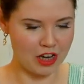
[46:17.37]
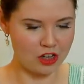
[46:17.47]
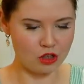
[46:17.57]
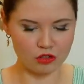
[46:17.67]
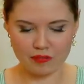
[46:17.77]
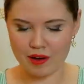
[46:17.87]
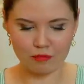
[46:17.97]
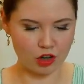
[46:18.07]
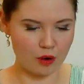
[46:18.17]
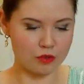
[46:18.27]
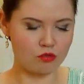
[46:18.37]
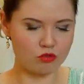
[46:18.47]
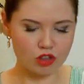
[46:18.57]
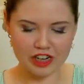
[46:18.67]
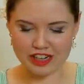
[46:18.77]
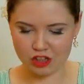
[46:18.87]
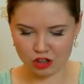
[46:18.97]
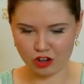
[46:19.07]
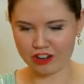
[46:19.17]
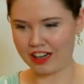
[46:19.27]
you'll remember I was really
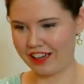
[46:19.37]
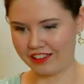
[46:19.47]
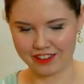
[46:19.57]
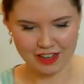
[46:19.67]
struggling